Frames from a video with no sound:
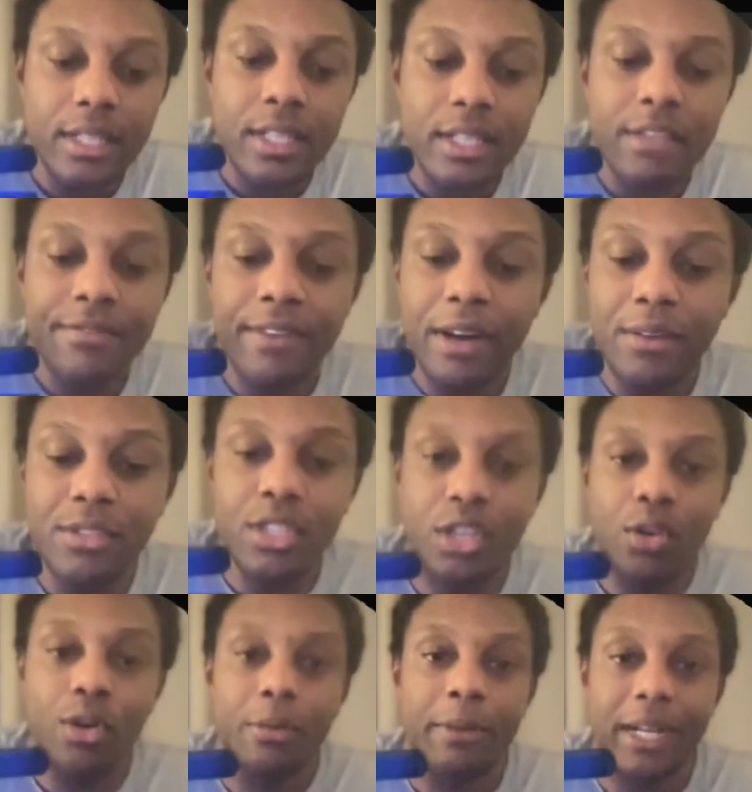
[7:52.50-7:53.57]
if I was to
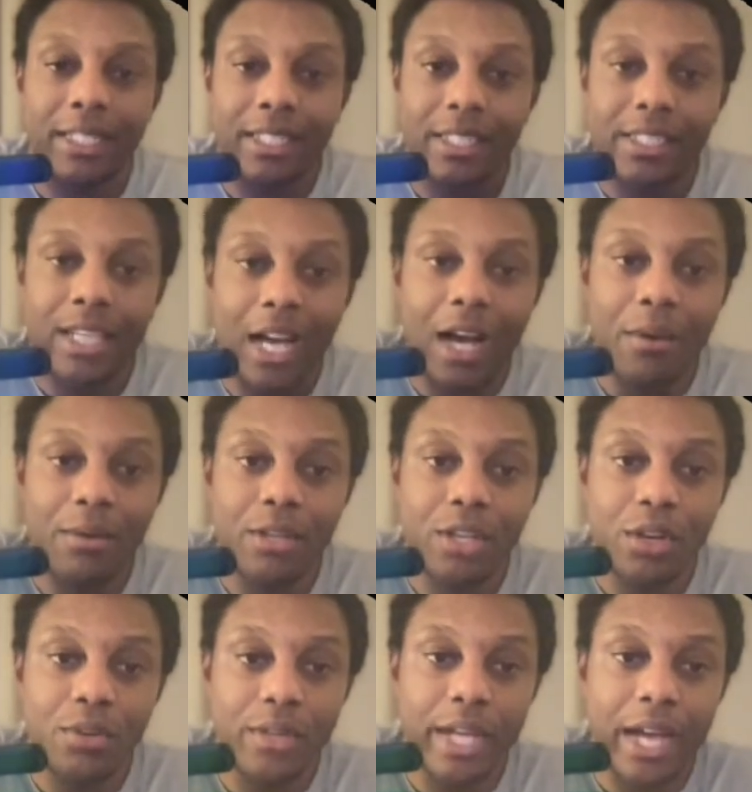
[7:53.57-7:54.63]
go about this, I would
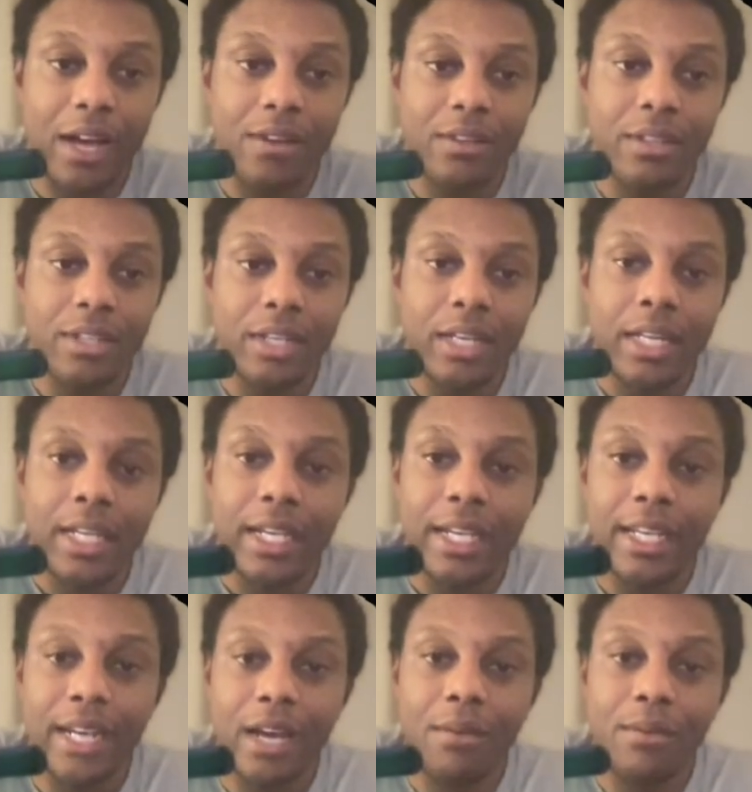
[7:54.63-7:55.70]
go down
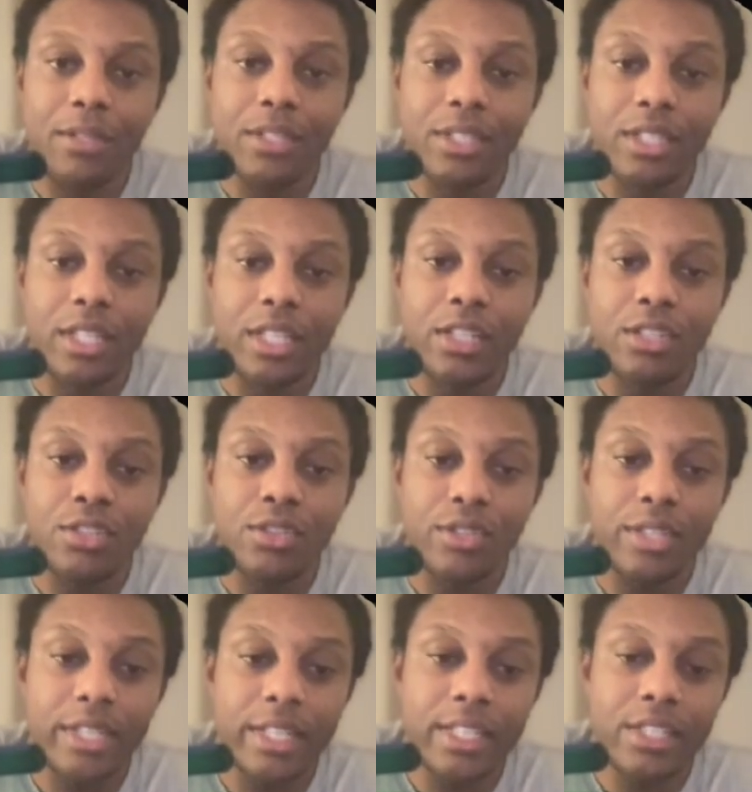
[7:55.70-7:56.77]
and I would
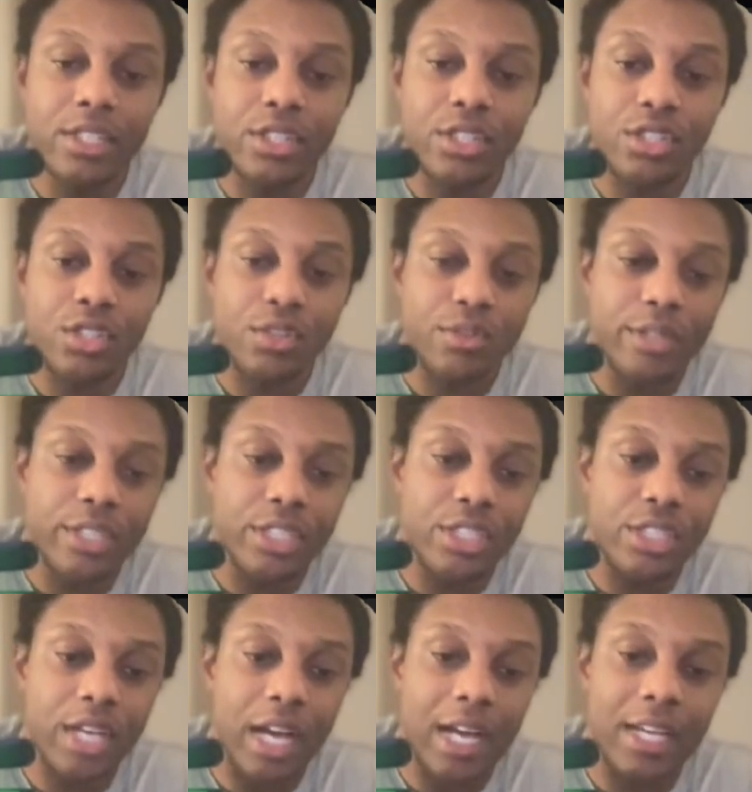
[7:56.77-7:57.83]
literally just
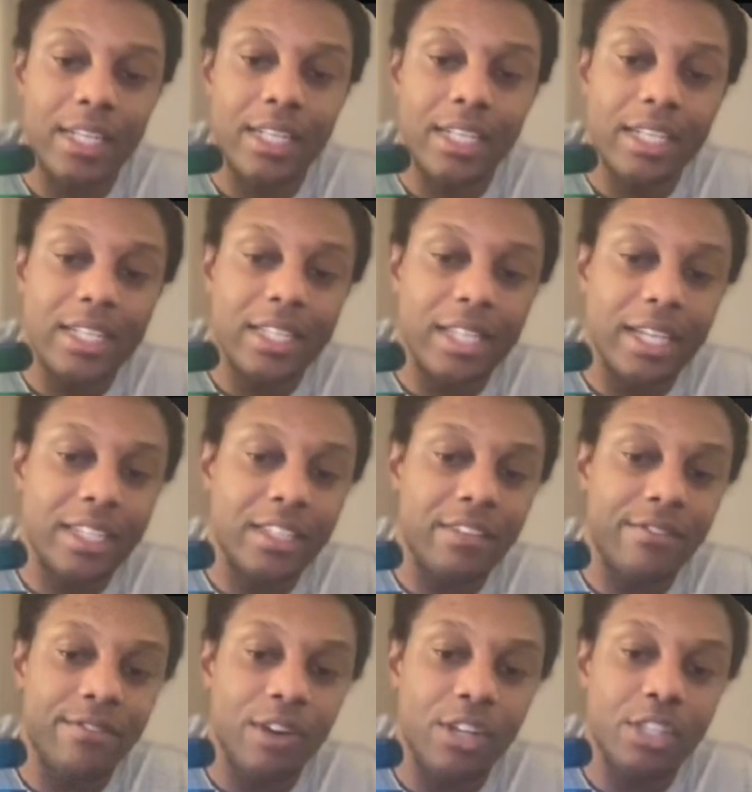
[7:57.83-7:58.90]
screenshot like the
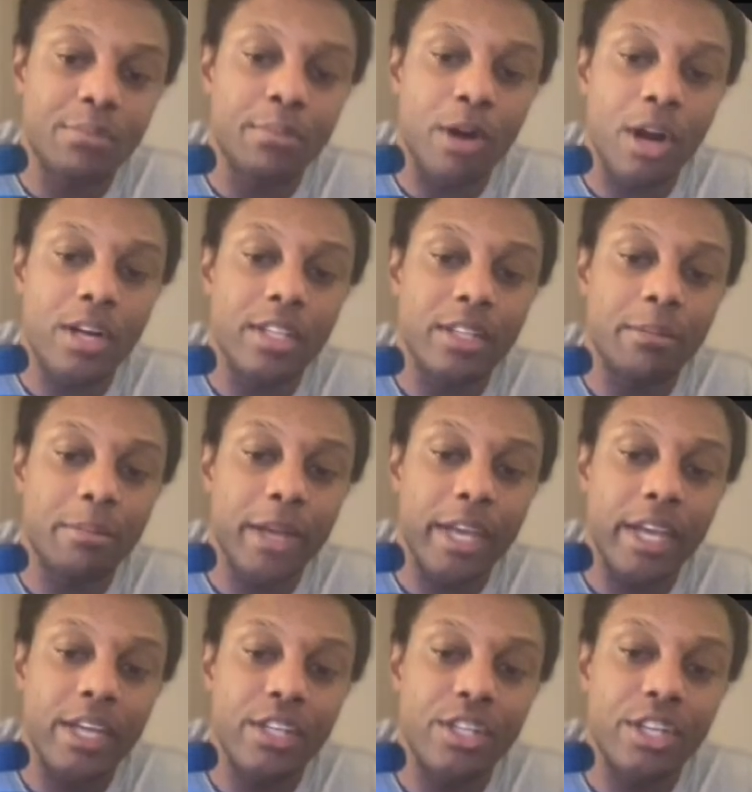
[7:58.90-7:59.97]
first part of the
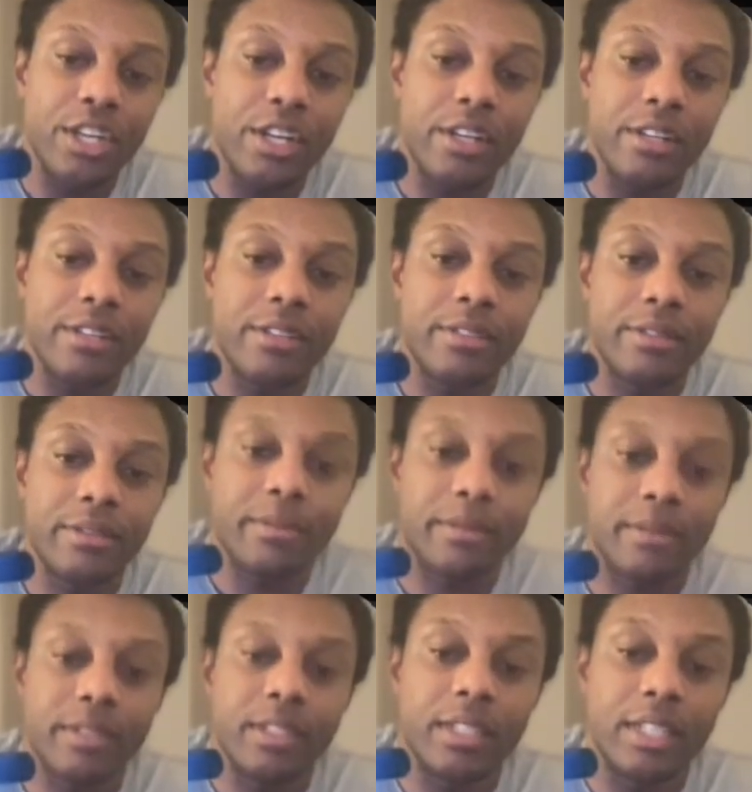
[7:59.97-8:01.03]
page here.
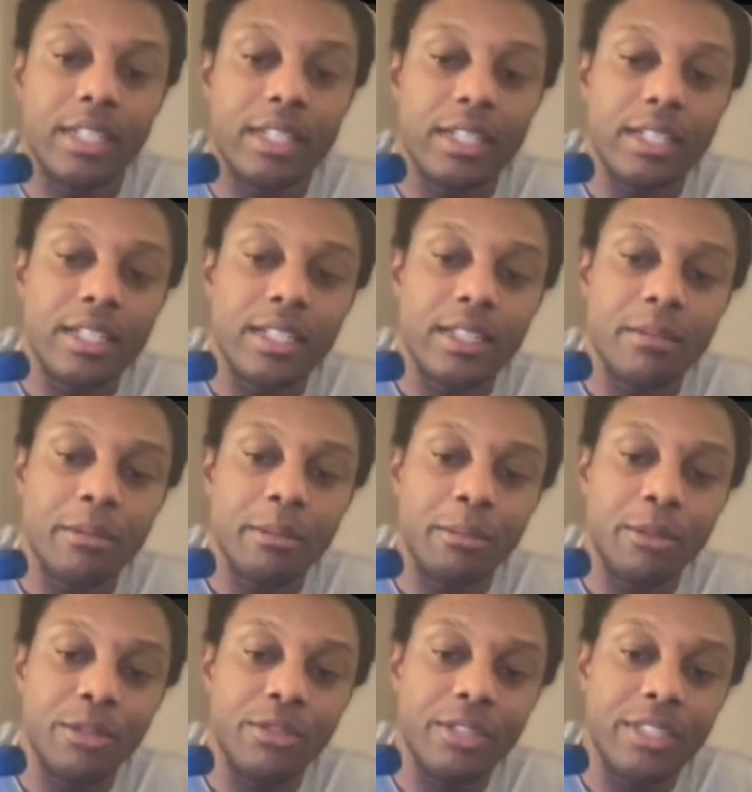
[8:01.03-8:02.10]
Let me
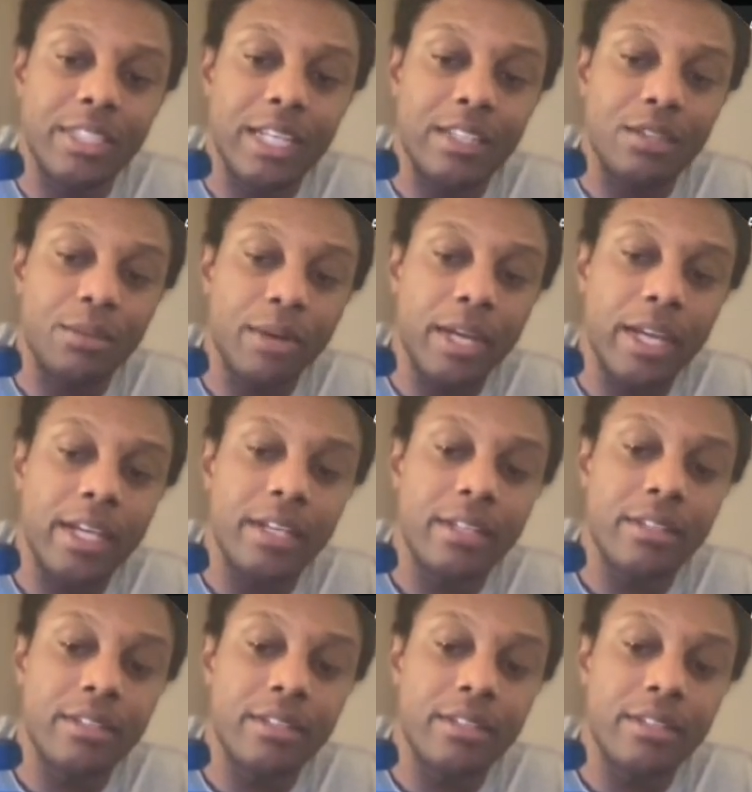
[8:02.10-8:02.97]
move this out the way.